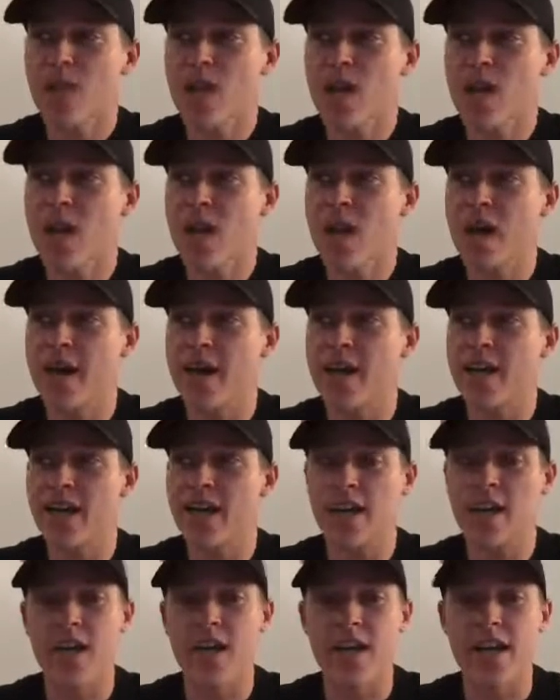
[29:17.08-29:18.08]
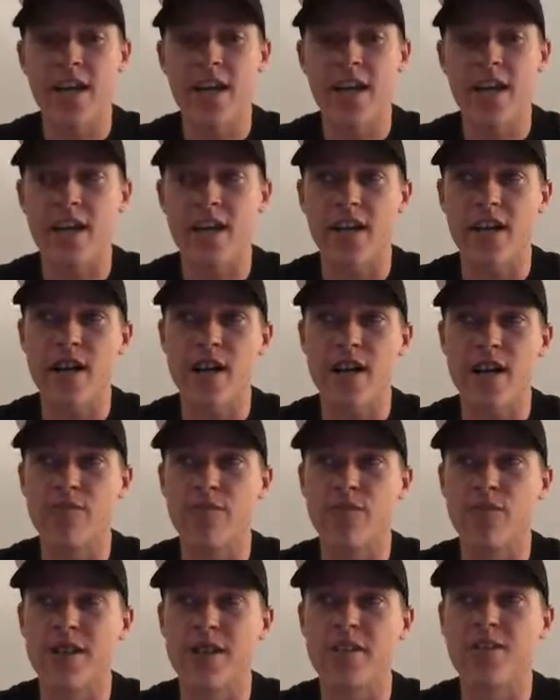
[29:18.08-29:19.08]
And it kind
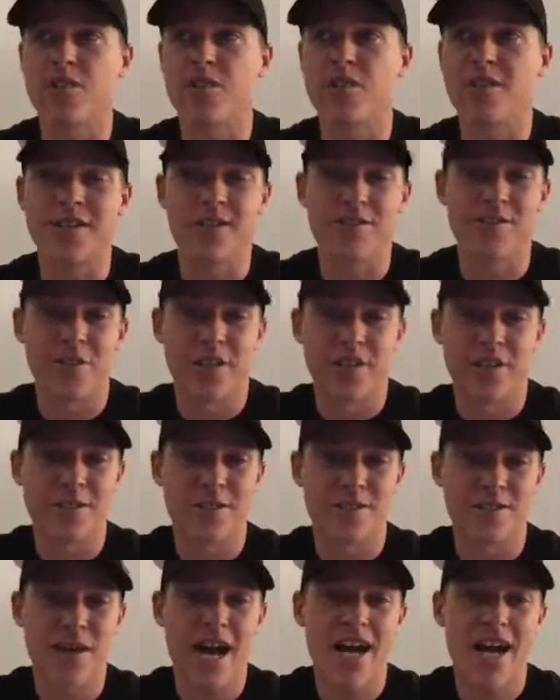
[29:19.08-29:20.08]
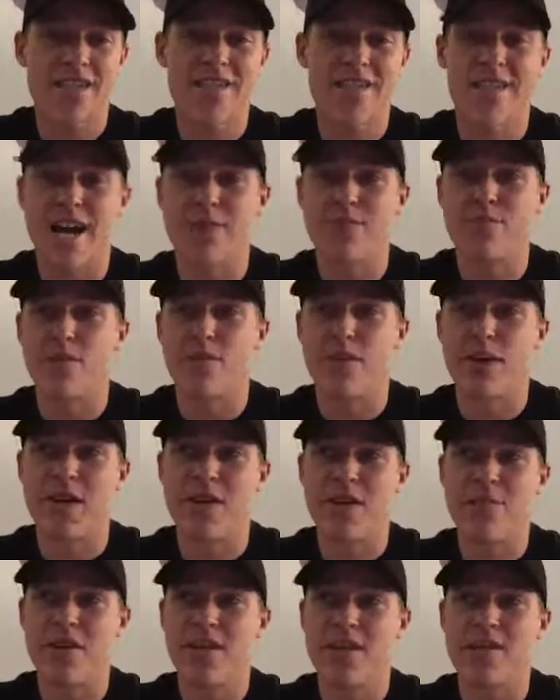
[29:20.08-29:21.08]
of brings it back to that point.
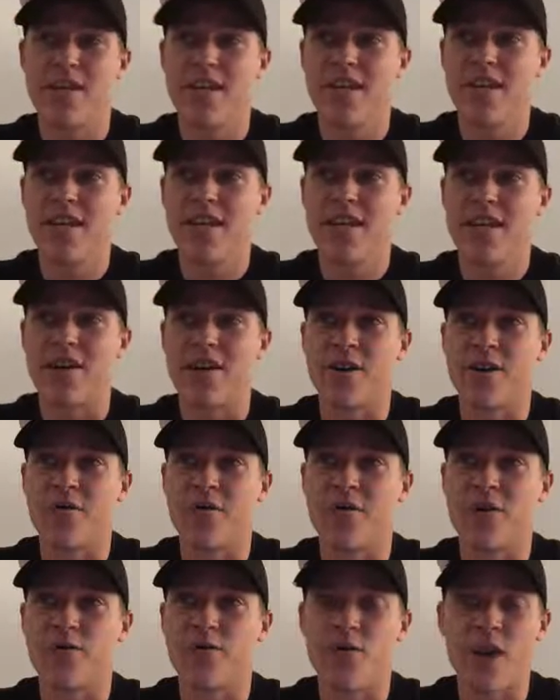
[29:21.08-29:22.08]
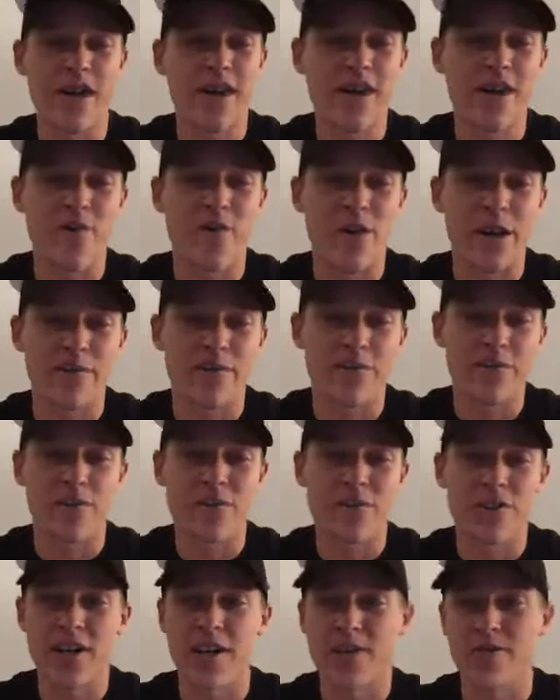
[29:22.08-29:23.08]
I mean, when radio waves were
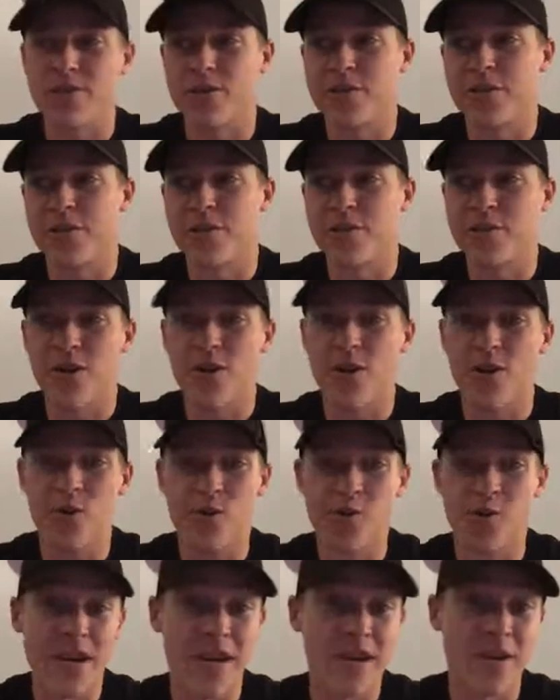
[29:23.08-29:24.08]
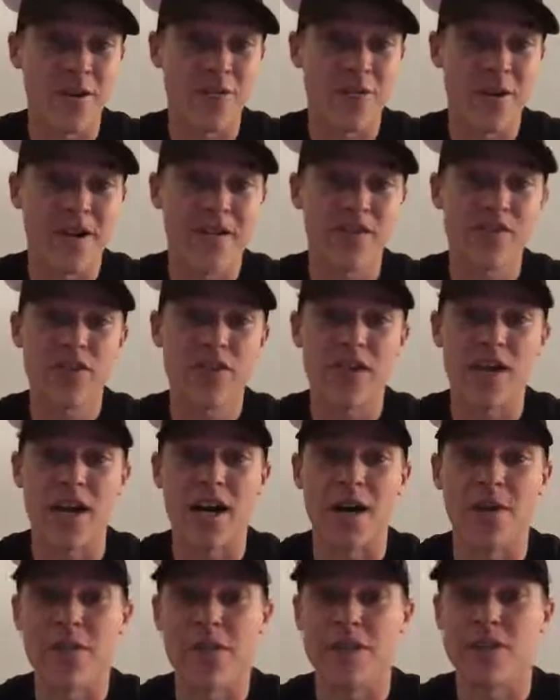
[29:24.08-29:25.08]
discovered, they weren't called radio waves
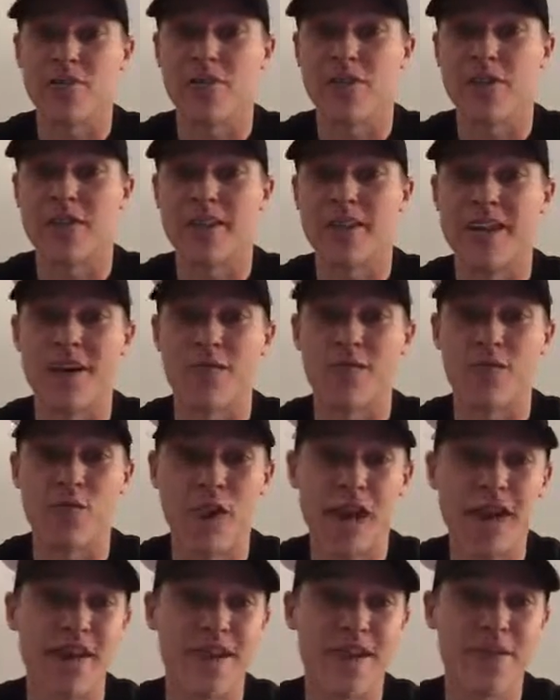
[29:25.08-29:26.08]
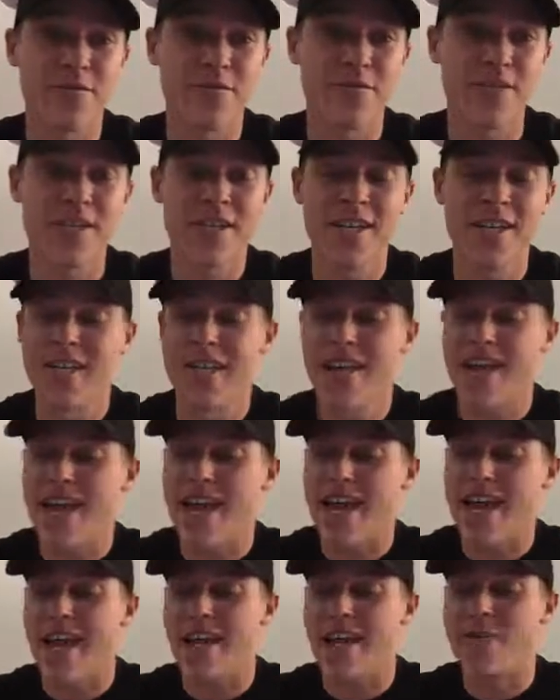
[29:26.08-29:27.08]
because we didn't have radios.
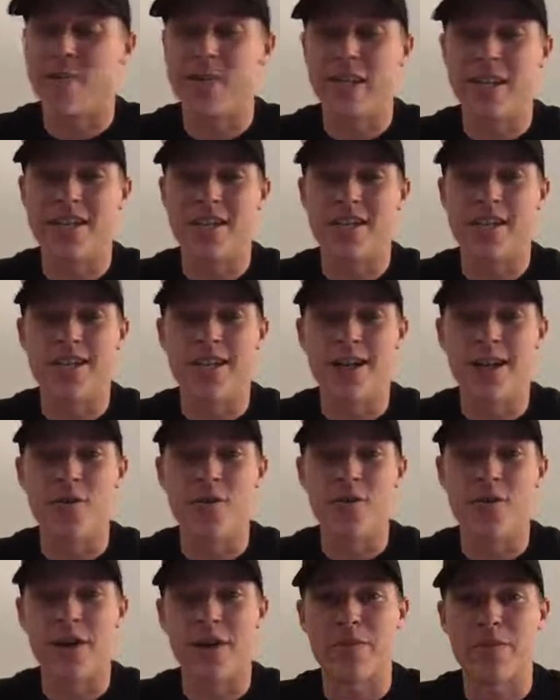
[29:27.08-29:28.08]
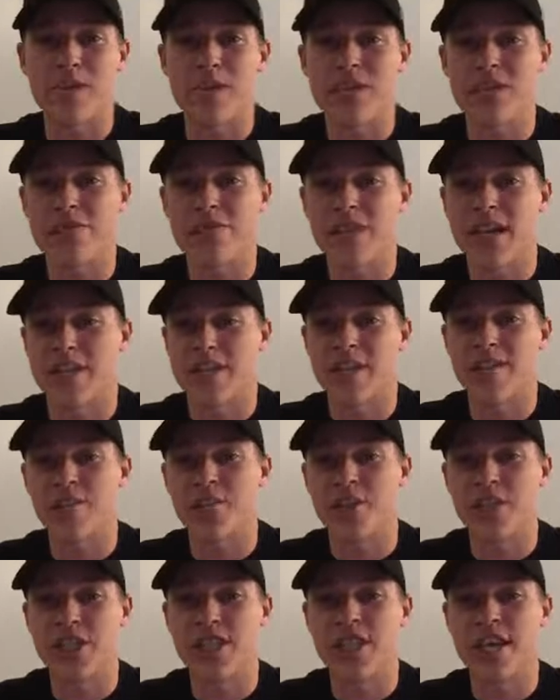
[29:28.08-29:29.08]
And we didn't know that a piece of
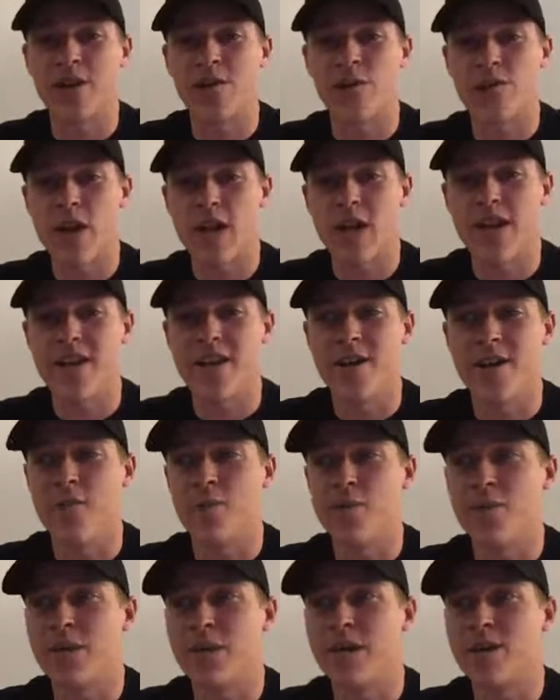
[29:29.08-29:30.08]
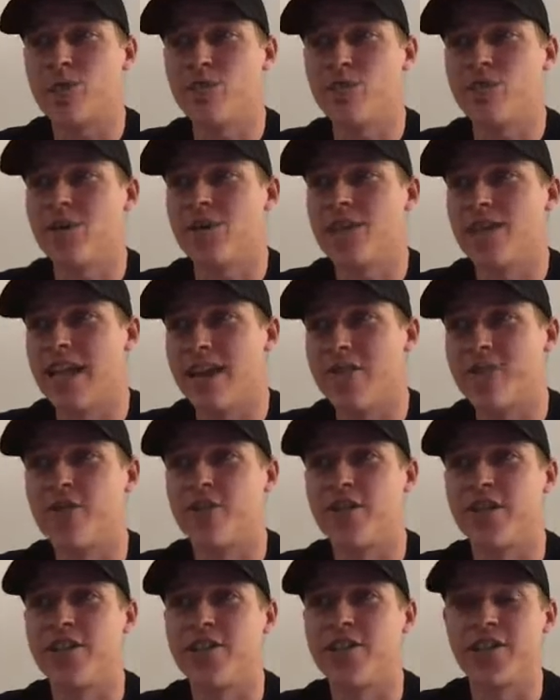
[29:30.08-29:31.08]
technology like a radio would be able to
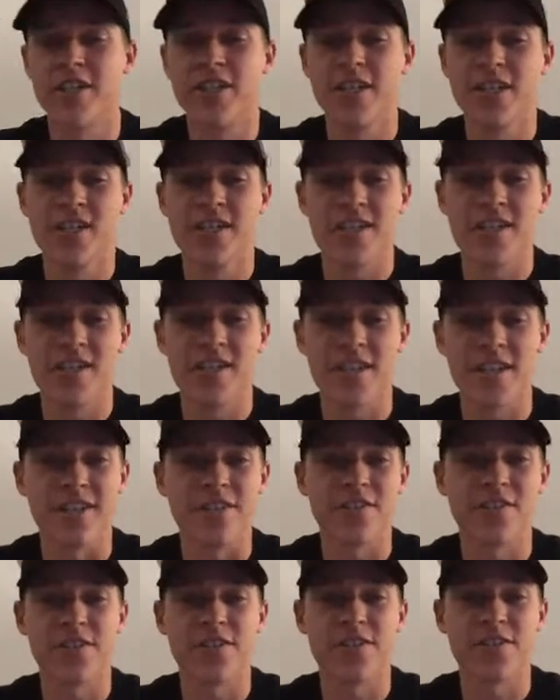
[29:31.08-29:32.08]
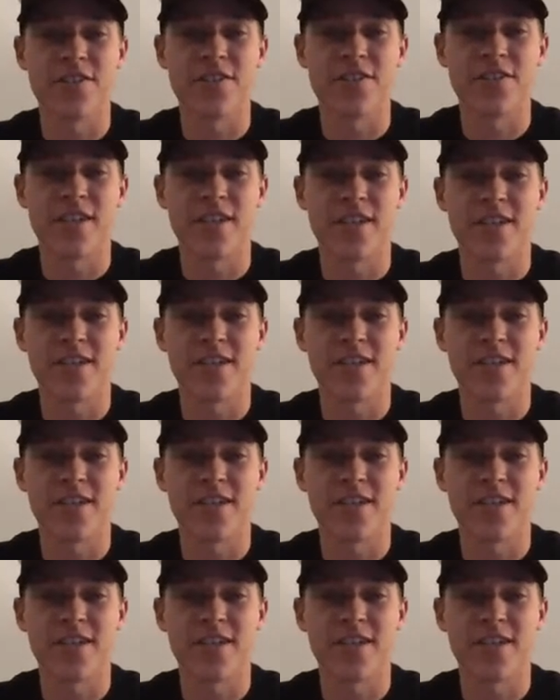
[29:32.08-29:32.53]
leverage signals